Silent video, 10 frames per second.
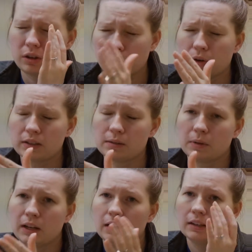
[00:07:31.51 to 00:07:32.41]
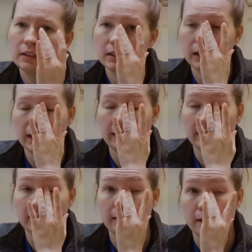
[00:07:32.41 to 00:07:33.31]
breaths a minute.
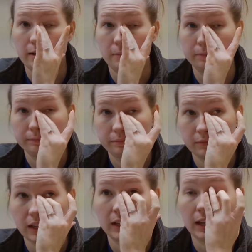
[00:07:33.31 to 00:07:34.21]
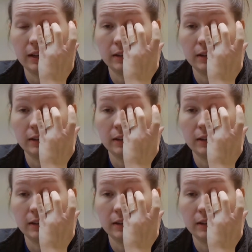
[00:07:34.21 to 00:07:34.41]
And again,